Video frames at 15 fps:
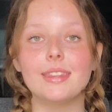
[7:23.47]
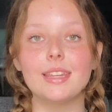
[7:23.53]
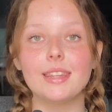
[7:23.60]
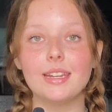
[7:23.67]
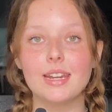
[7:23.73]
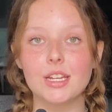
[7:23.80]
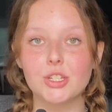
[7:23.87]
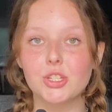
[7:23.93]
And then
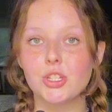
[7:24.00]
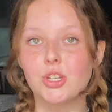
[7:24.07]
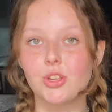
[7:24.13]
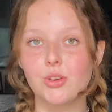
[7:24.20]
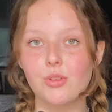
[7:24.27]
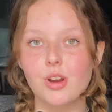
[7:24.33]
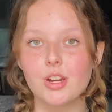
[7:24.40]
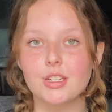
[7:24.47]
the next
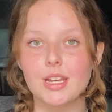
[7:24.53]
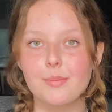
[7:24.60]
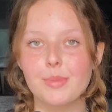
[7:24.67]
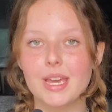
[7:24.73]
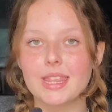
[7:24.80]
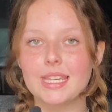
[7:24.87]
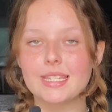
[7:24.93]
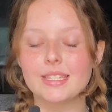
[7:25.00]
two are done
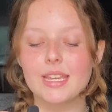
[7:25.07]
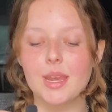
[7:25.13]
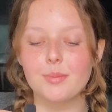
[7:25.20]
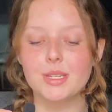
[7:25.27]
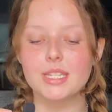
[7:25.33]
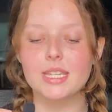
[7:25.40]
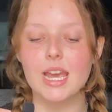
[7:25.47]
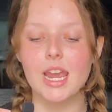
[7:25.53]
by the same
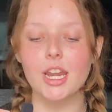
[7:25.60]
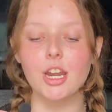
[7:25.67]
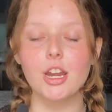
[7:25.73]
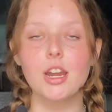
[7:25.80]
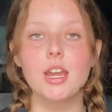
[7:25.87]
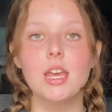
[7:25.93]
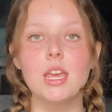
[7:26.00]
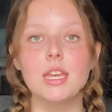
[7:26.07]

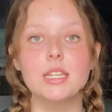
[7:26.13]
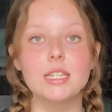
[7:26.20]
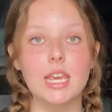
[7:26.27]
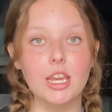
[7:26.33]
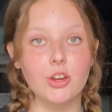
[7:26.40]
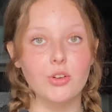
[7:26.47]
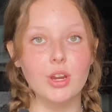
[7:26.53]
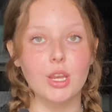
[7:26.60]
designer,
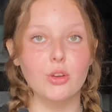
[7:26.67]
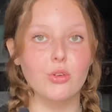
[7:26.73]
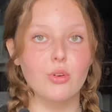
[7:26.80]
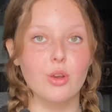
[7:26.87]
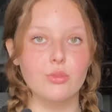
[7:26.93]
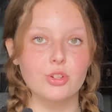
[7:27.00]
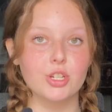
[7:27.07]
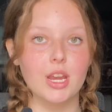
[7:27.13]
Tinkering
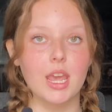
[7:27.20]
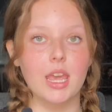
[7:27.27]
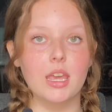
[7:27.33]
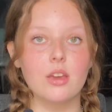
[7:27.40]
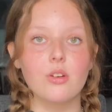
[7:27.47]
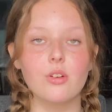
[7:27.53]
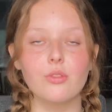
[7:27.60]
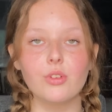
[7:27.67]

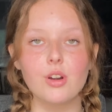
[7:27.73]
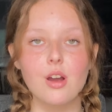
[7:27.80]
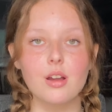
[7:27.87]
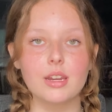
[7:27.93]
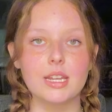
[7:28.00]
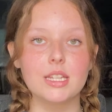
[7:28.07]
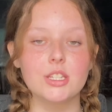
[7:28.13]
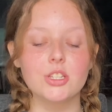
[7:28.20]
Crochet, over
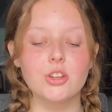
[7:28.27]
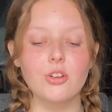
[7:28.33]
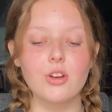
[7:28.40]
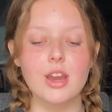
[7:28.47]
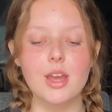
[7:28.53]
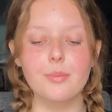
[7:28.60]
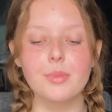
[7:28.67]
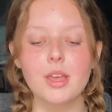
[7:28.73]
on
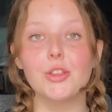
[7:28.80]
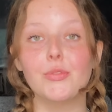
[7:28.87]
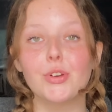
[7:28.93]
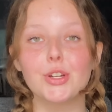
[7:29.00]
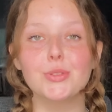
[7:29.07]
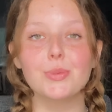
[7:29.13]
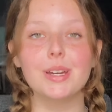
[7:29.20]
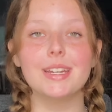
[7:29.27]
Instagram. The
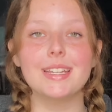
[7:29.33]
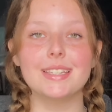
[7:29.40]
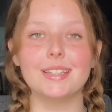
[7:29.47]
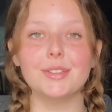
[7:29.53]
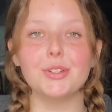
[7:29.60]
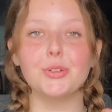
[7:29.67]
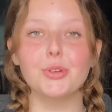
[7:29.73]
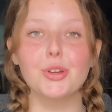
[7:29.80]
first one is a
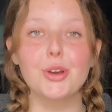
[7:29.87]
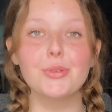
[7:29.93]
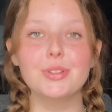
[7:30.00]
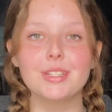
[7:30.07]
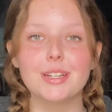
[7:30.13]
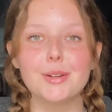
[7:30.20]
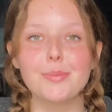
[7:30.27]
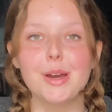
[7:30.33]
little
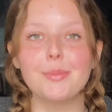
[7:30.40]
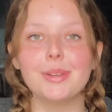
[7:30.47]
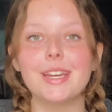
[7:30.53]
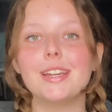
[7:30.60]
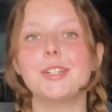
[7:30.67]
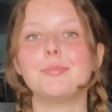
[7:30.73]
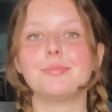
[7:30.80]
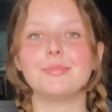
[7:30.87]
ghost in a
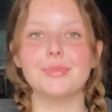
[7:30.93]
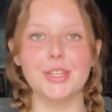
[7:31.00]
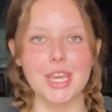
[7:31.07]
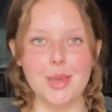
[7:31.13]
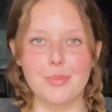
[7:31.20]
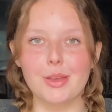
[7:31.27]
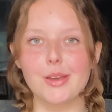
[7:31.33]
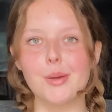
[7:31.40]
pumpkin,
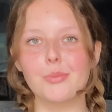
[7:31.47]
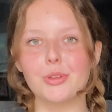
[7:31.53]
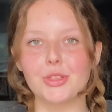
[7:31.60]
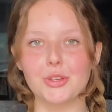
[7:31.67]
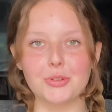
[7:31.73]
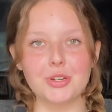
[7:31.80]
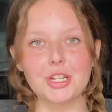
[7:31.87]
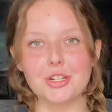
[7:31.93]
keeping up with
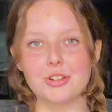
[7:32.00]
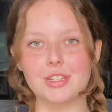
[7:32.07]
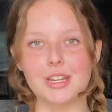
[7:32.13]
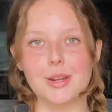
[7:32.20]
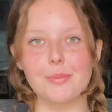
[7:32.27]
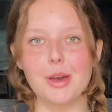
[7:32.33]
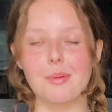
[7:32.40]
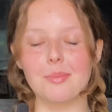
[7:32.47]
the creatures
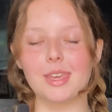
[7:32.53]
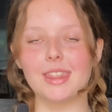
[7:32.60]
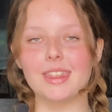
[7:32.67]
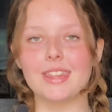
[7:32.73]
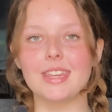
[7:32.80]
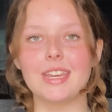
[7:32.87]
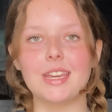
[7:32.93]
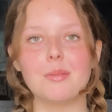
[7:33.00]
in a pumpkin
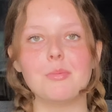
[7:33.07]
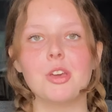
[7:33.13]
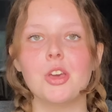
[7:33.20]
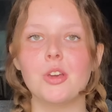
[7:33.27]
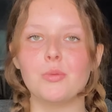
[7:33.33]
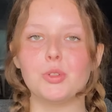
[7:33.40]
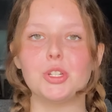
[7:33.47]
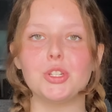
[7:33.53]
theme,
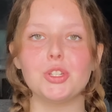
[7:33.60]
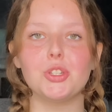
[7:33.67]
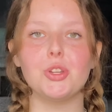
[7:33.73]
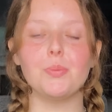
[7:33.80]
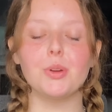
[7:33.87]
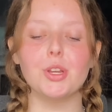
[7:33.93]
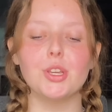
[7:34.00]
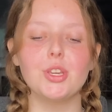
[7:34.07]
which is
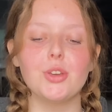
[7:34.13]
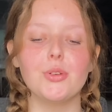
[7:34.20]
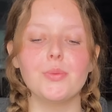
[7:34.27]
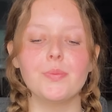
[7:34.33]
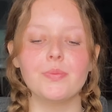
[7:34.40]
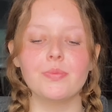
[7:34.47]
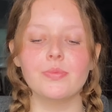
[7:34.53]
super cute.